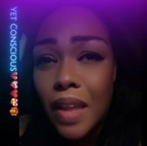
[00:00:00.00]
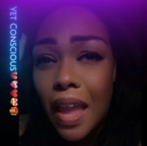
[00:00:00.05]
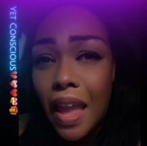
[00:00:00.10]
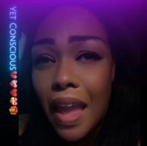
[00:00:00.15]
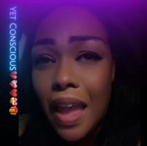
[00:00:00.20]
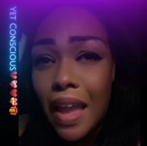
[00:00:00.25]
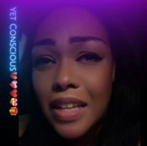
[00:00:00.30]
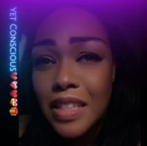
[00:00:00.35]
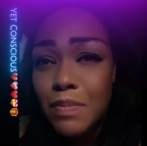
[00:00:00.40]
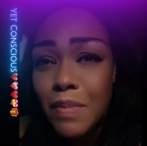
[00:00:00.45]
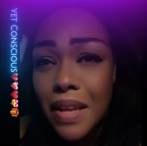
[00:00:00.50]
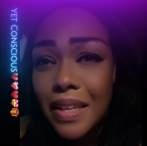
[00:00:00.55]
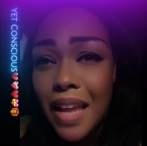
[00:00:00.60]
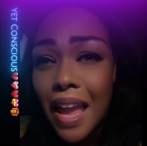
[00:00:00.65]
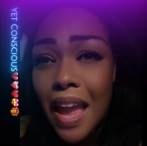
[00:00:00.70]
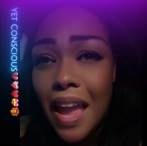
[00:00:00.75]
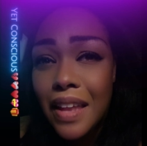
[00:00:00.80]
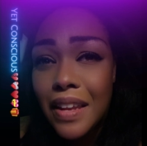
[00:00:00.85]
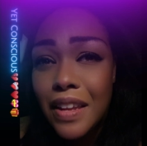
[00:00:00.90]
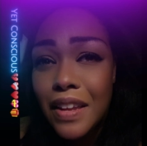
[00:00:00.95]
asked my
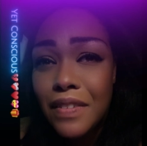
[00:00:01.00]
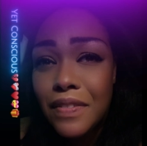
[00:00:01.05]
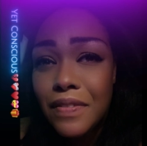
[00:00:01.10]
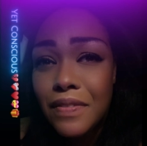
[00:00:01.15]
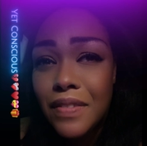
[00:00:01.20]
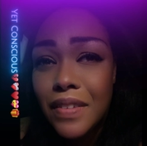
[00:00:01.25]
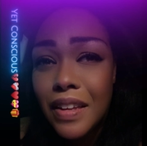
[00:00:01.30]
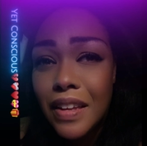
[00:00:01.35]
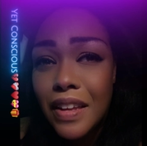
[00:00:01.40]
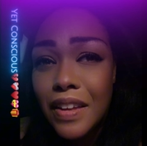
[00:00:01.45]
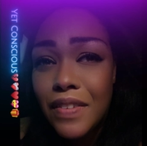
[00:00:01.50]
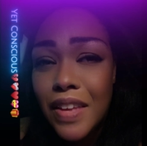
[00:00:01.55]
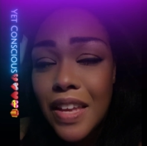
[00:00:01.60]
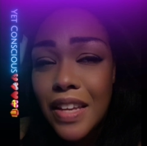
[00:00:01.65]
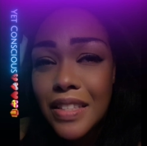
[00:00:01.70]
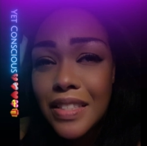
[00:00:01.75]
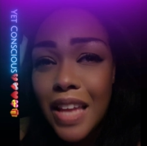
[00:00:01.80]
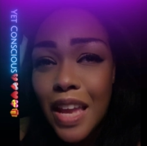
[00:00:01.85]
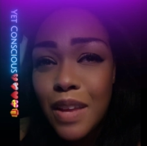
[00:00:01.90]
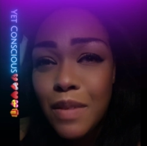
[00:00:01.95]
dad if he
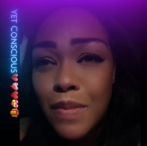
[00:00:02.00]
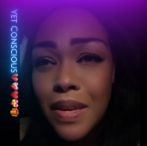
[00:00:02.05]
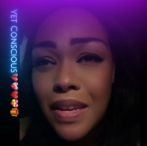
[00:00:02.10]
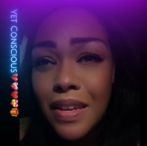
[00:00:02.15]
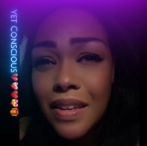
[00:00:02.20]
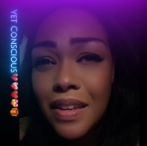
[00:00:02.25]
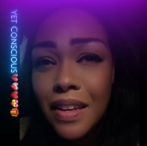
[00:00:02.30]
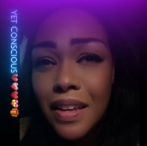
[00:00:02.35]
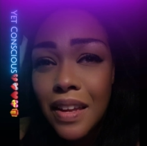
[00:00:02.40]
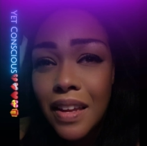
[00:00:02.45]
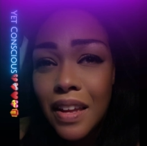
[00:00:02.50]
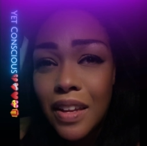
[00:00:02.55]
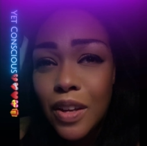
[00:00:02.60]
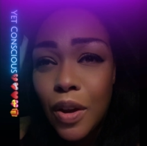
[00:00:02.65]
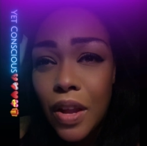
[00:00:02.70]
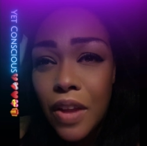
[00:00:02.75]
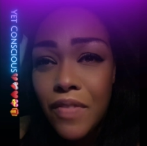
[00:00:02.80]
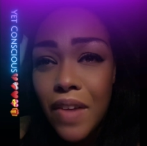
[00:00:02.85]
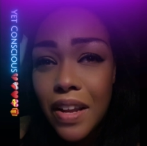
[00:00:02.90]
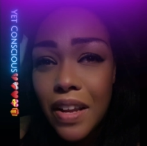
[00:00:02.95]
could take me, no,
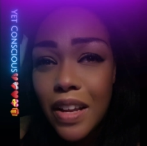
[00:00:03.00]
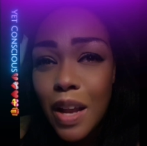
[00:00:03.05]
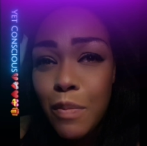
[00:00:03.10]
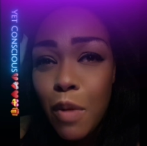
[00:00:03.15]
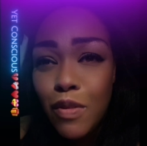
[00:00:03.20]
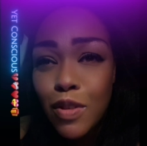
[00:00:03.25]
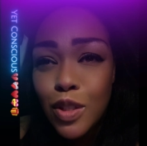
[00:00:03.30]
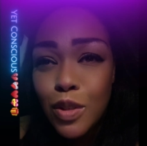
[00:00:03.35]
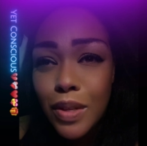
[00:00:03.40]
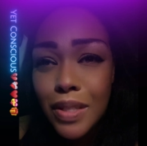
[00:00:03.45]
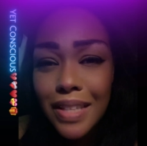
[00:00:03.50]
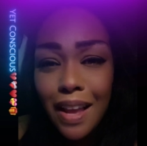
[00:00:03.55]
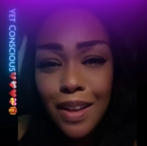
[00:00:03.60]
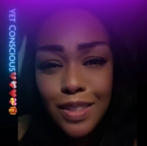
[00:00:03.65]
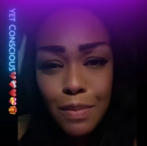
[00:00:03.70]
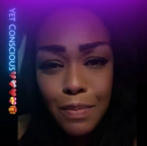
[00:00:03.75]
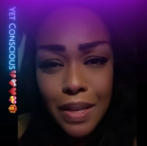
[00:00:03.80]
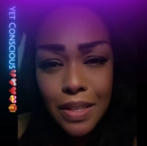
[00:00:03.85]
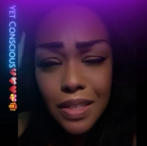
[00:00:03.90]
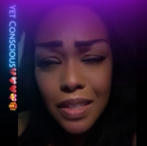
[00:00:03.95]
if I could come over to his house
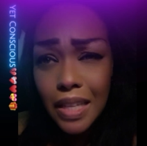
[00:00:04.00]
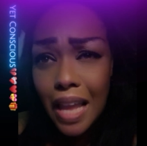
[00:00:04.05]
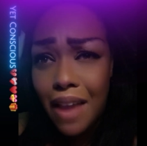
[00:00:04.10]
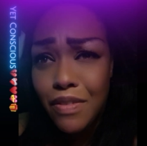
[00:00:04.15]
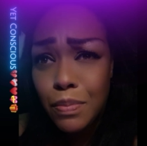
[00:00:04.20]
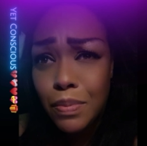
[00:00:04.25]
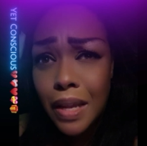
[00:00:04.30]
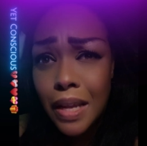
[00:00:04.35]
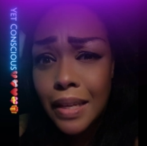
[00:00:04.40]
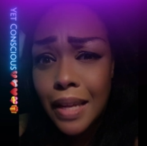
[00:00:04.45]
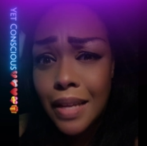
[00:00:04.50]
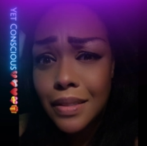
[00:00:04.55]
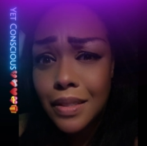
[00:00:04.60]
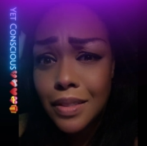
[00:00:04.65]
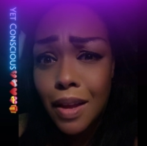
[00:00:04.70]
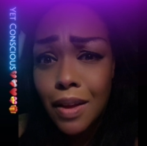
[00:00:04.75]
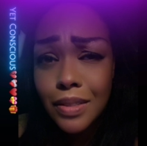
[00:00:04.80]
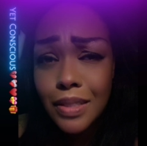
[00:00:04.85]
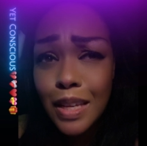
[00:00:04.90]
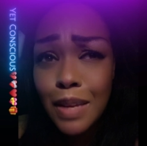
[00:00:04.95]
and basically have a play date to
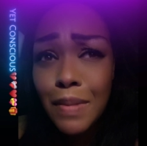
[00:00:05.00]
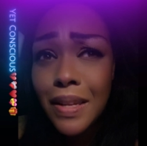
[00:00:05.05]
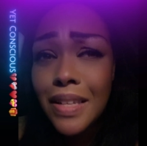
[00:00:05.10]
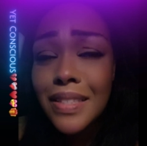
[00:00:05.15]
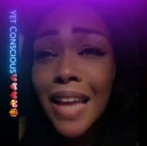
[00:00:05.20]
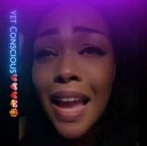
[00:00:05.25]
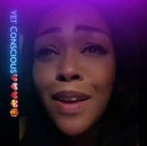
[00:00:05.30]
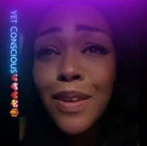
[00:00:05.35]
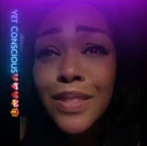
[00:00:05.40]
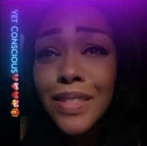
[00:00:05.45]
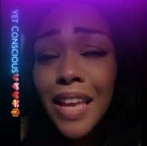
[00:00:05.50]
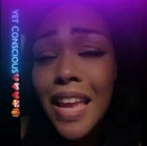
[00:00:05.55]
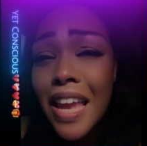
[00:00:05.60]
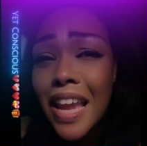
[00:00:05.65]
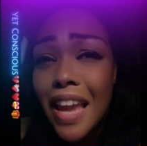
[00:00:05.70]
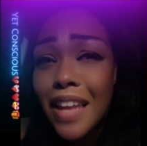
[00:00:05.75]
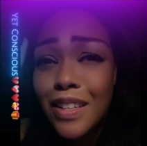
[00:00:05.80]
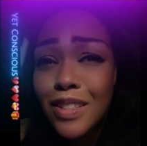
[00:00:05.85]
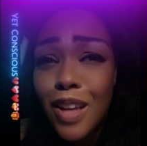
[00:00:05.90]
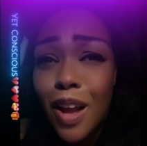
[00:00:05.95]
talk to him in his house.
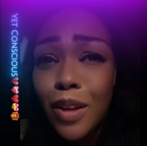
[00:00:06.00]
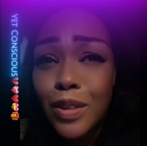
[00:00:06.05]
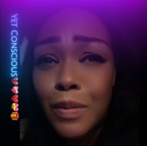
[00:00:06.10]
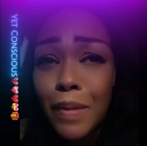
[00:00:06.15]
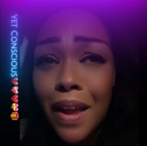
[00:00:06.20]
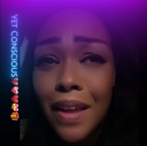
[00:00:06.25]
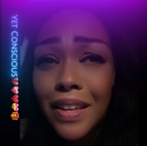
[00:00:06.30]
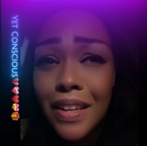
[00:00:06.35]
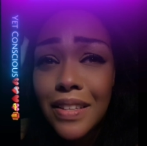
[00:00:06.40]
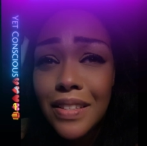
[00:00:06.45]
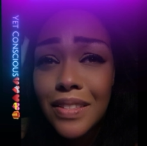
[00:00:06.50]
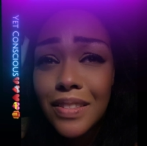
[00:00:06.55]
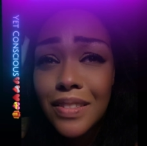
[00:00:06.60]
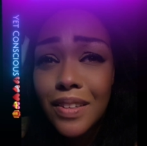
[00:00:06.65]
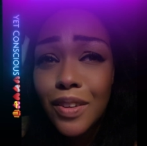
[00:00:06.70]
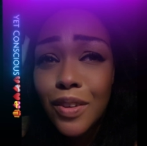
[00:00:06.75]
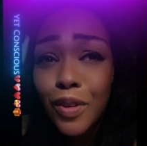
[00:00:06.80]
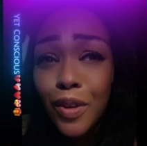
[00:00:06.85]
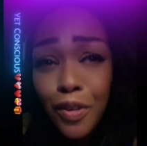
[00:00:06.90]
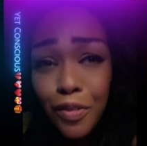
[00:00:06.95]
And he talked about his
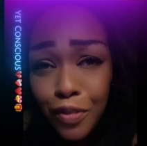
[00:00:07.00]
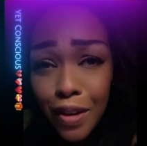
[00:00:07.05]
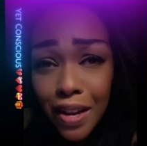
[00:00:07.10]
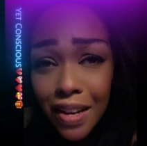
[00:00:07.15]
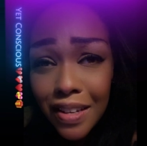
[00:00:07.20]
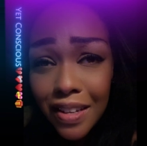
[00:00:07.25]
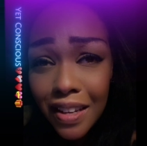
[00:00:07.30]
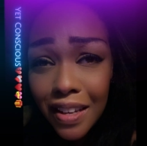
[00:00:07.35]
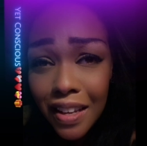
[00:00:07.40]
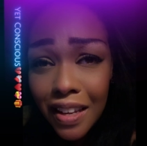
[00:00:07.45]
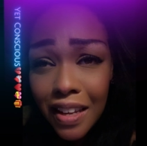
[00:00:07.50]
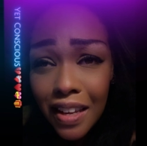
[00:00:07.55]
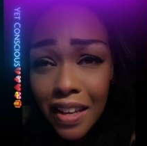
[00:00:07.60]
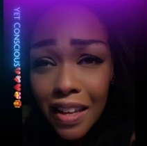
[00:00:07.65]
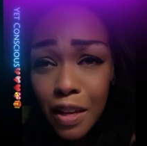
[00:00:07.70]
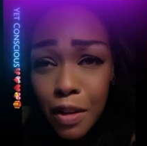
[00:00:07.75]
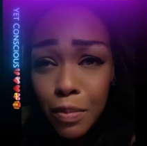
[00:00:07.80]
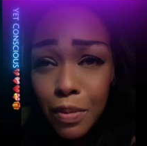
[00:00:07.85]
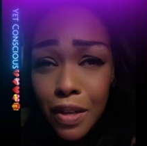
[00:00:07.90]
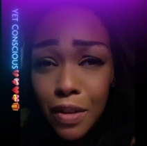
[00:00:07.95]
girlfriend,
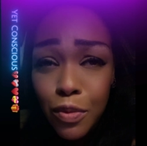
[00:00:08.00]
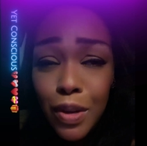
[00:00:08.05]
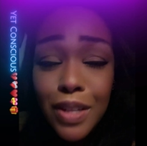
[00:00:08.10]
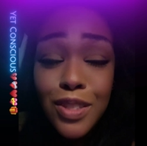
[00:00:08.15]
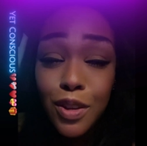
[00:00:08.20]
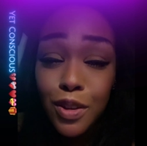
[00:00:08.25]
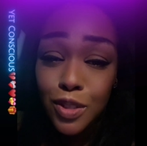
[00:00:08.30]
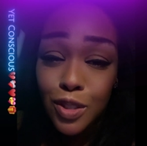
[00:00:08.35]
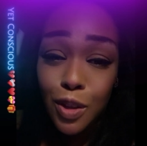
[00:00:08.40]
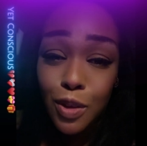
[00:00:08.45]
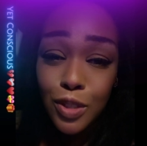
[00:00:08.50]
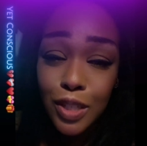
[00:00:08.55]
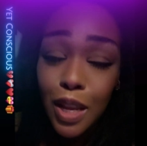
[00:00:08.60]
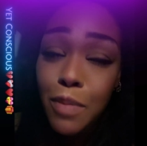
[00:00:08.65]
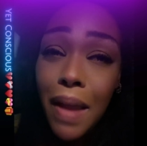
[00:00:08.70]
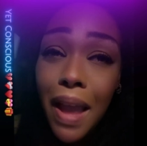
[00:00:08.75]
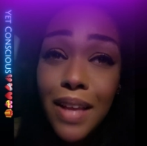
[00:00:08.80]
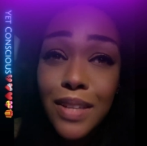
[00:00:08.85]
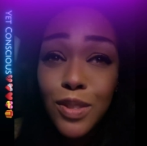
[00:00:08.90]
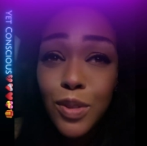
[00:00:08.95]
but rest her soul, she had
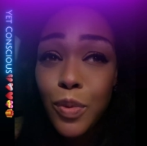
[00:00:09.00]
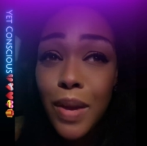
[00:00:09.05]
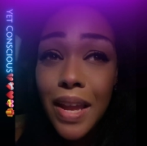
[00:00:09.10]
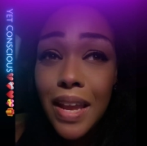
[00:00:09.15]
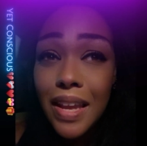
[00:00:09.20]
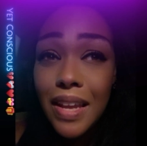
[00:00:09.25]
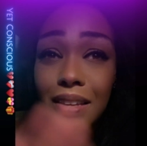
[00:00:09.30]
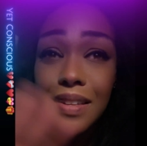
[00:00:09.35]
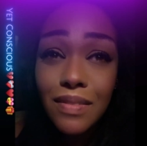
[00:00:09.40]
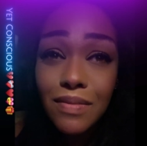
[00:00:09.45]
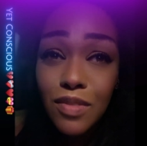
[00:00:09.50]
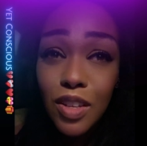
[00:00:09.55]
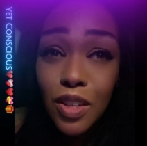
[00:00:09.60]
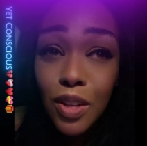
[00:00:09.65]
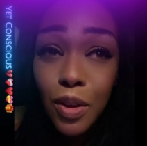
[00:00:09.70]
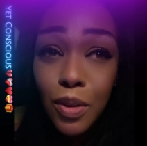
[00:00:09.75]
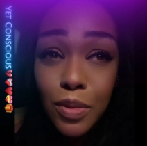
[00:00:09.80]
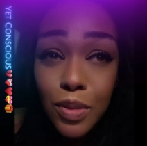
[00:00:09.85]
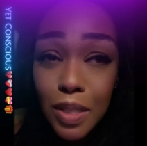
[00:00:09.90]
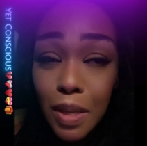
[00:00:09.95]
passed away,
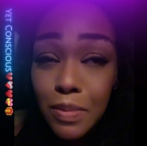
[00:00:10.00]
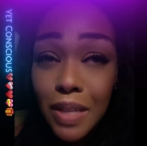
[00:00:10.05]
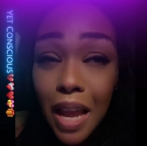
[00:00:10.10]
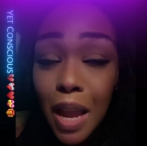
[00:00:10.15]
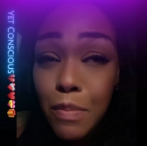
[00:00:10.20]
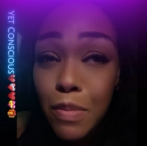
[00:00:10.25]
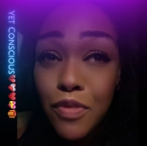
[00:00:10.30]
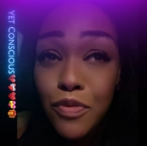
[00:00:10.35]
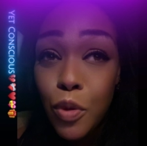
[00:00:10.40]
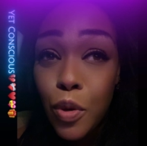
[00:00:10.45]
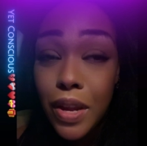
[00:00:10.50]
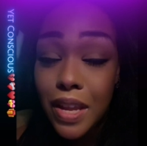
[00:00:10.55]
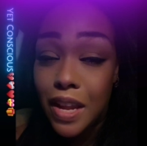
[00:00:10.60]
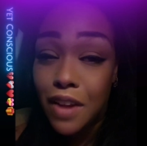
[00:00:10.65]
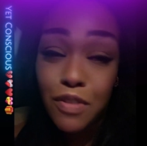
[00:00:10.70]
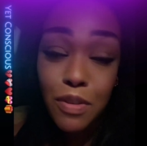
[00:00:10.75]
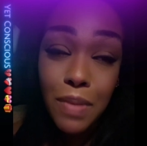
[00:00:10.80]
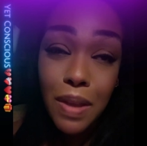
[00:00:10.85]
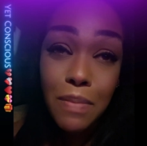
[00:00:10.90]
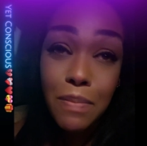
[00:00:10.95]
sometime before he
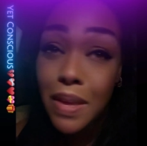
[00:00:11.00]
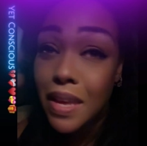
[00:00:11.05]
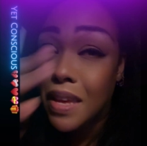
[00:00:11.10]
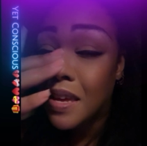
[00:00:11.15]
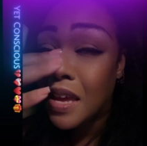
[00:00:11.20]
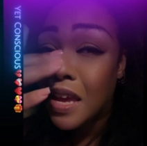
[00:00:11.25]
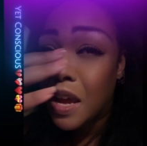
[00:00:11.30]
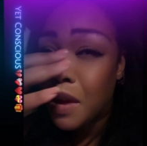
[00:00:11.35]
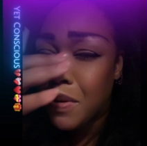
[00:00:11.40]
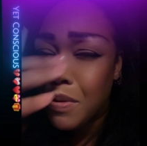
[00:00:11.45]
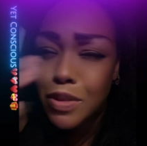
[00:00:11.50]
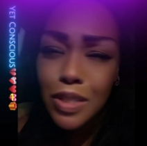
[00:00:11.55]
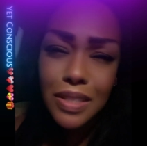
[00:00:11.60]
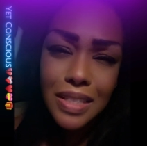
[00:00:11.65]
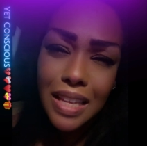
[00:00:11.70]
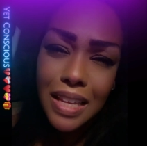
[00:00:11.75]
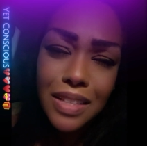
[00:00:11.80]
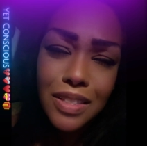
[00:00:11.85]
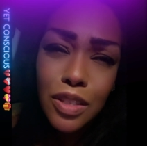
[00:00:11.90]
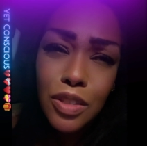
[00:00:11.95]
ever met me. We were just
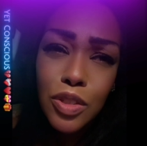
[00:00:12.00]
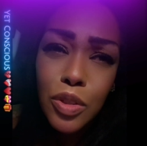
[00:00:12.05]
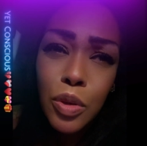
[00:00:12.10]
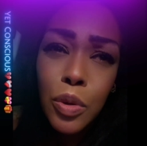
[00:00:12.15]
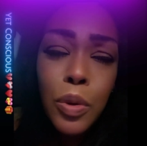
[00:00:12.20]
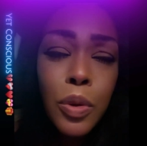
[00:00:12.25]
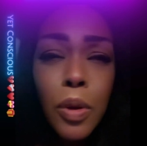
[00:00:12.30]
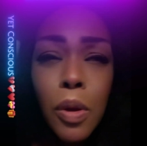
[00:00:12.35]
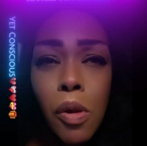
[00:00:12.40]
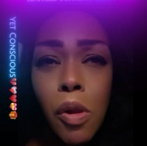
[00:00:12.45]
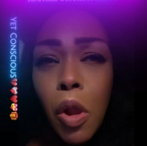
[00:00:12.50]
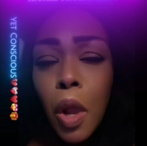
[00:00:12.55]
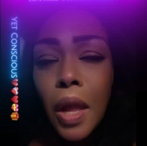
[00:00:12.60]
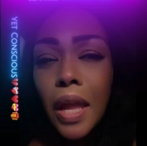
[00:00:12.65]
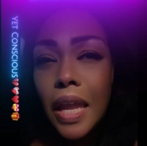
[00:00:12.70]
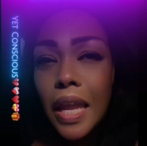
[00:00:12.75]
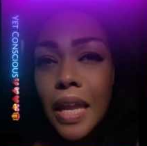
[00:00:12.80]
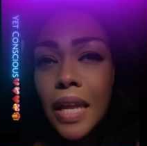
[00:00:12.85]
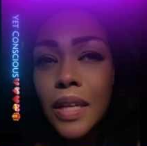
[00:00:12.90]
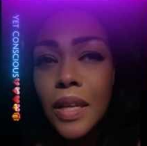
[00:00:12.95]
kids in school,
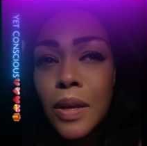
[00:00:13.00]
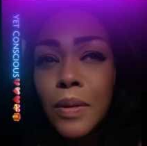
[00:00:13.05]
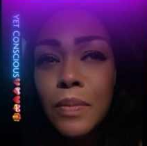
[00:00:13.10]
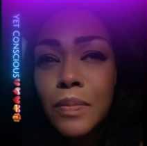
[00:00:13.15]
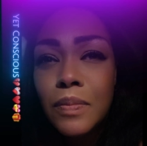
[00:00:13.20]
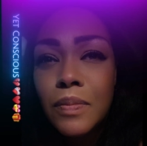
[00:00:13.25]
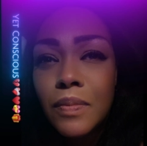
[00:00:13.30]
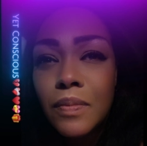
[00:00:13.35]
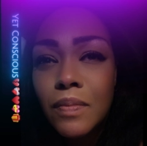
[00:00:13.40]
and